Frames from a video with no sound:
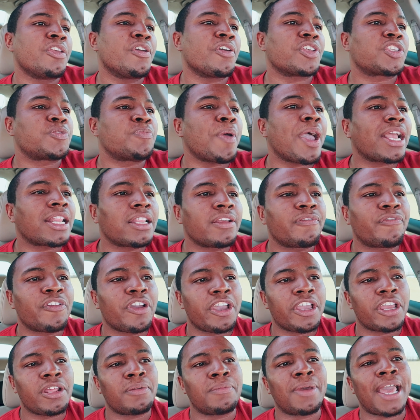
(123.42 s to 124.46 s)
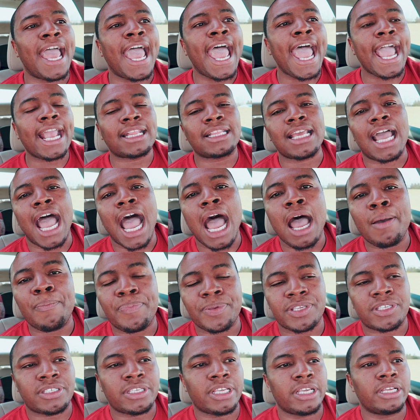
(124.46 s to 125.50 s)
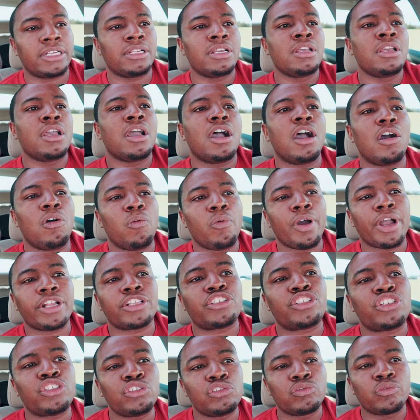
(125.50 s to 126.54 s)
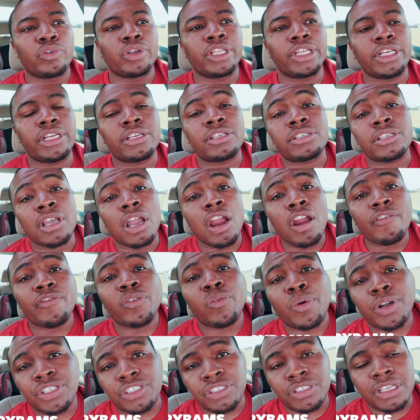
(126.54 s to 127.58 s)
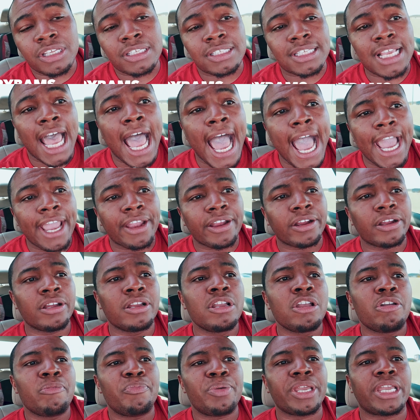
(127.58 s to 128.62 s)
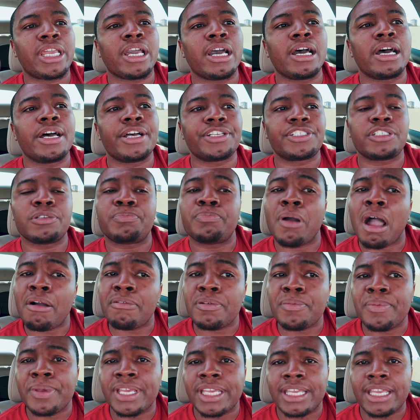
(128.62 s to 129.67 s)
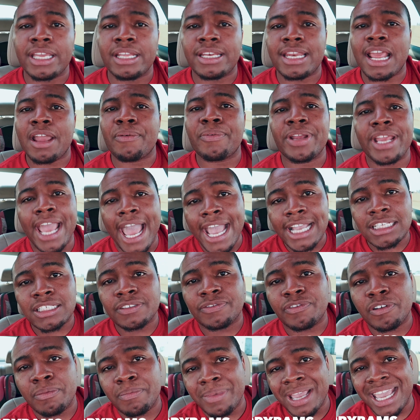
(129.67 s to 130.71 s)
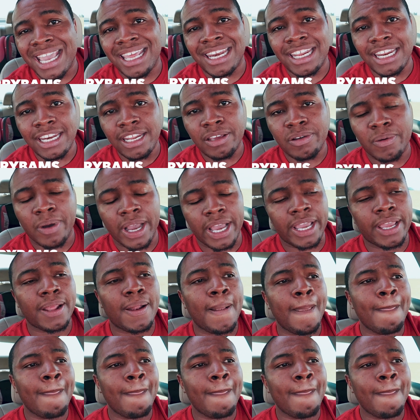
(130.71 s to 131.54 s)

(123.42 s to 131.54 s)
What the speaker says: You're expecting for him to act the opposite of what you really deserve or what you desire, because you've probably been getting that reaction from men anyway.